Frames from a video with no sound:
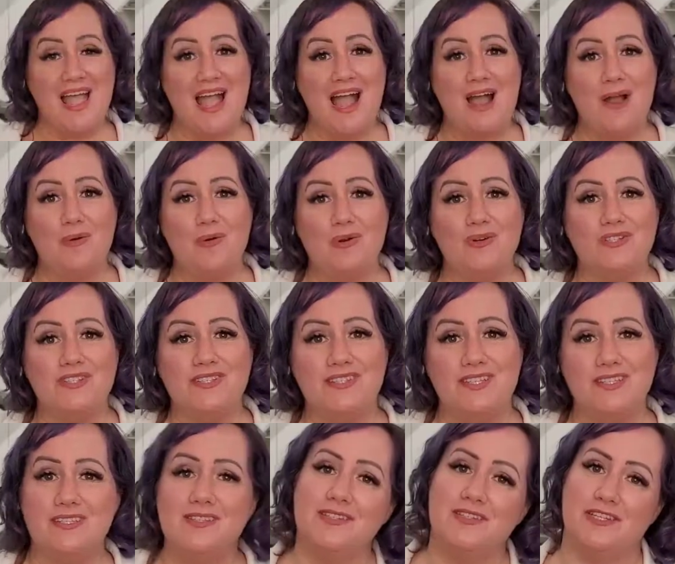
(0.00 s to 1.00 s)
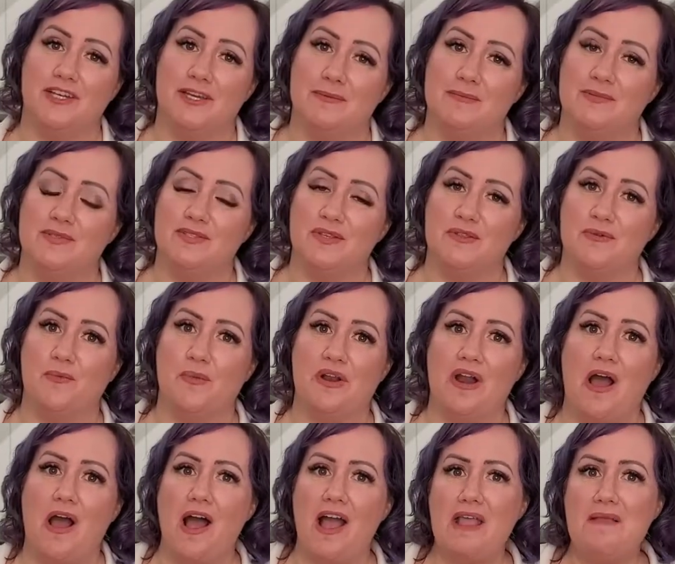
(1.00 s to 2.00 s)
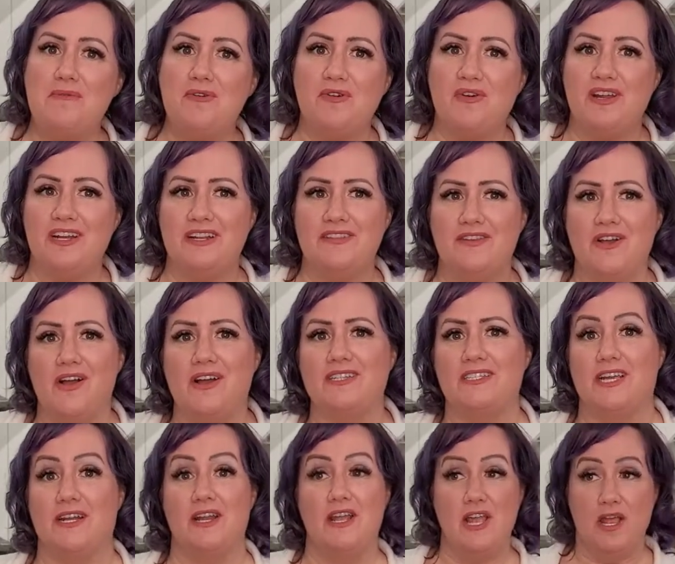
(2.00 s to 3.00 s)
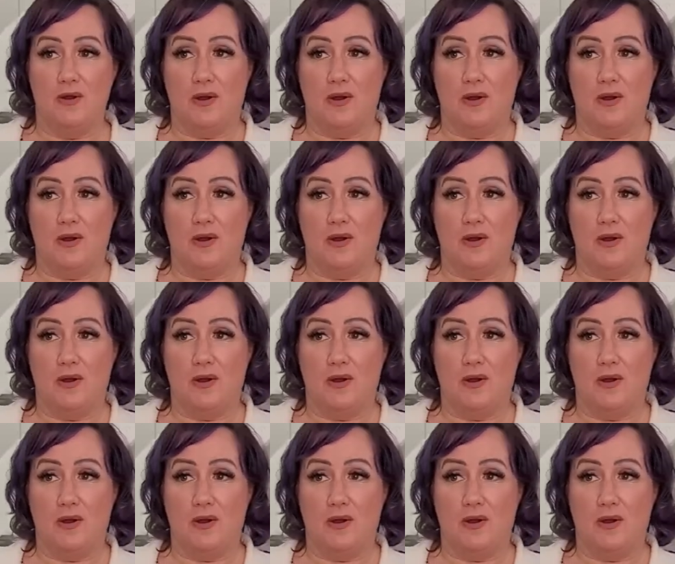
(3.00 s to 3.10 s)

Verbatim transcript: our system so that when I'm creating the content,